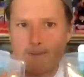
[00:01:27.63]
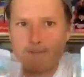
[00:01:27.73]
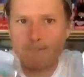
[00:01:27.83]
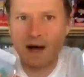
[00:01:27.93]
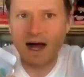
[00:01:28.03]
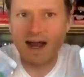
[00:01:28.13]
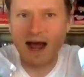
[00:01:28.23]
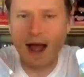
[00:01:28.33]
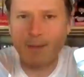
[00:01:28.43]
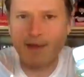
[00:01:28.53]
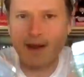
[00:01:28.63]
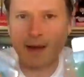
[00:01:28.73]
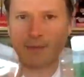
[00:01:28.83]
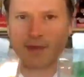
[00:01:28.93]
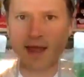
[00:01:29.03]
But, I mean,
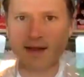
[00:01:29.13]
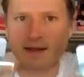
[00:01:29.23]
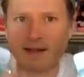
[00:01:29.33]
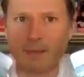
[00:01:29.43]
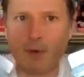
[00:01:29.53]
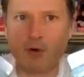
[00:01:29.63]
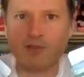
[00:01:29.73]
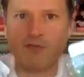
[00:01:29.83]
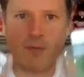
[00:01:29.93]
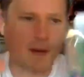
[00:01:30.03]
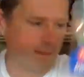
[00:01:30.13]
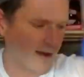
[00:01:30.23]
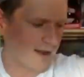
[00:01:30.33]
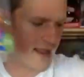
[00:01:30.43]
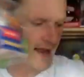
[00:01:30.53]
I'm getting the most for my
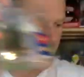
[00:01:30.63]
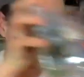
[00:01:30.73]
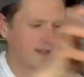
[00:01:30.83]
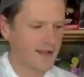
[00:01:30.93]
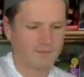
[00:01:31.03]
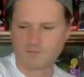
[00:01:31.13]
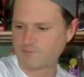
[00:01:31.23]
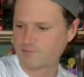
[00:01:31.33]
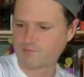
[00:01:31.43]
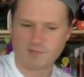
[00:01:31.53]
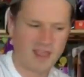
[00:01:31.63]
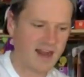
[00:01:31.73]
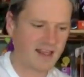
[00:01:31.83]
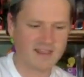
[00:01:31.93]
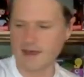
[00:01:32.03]
money and
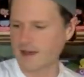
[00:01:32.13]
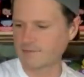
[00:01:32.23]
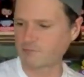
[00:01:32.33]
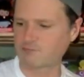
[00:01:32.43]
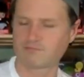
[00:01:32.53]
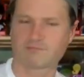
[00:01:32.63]
getting the,